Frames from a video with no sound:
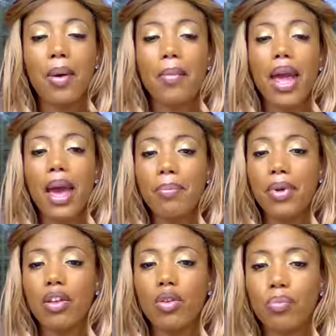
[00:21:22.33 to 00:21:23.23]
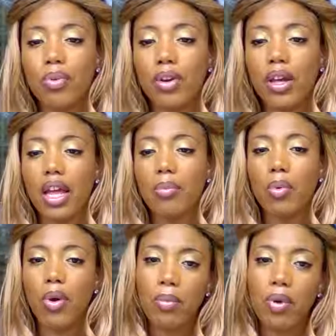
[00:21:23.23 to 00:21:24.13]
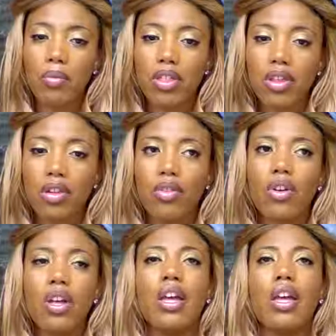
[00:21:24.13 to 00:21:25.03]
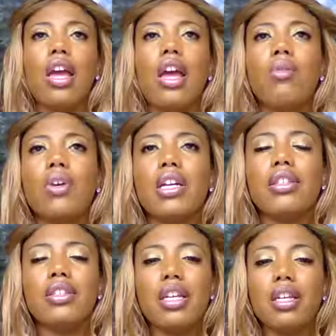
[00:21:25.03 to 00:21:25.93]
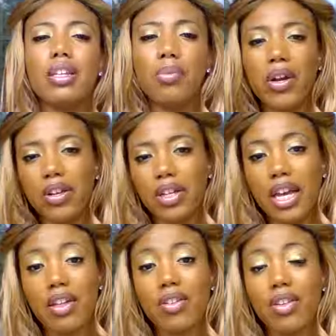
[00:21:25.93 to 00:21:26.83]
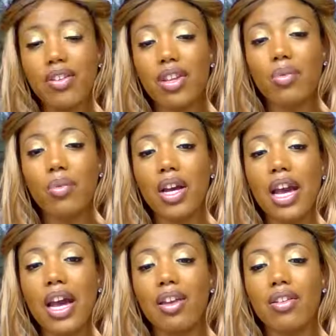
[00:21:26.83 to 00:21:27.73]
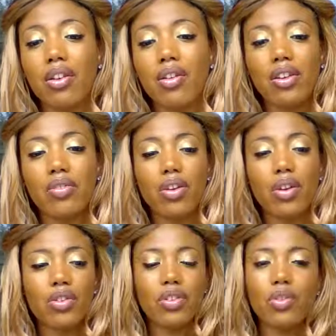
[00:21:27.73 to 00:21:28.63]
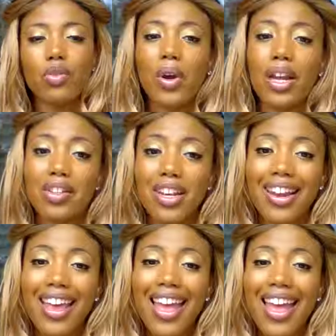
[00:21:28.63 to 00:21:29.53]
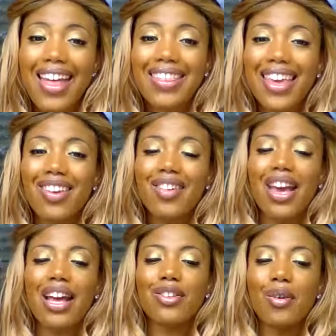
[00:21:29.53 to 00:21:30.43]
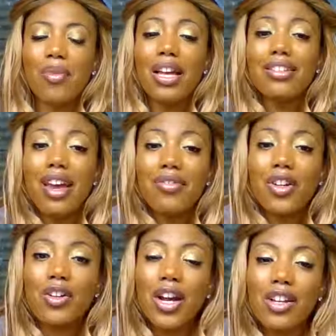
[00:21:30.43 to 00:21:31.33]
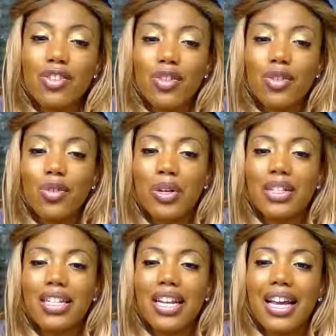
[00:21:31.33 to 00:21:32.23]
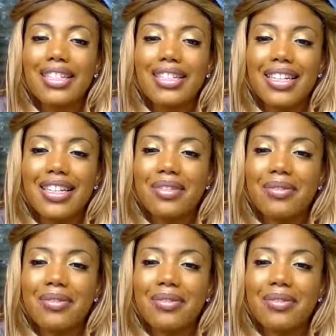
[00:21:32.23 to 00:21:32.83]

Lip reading: I'm happy to book an appointment with you, and we can seek spirit together to see what guidance there is for your situation. Thank you guys so much. Have a great June 2019.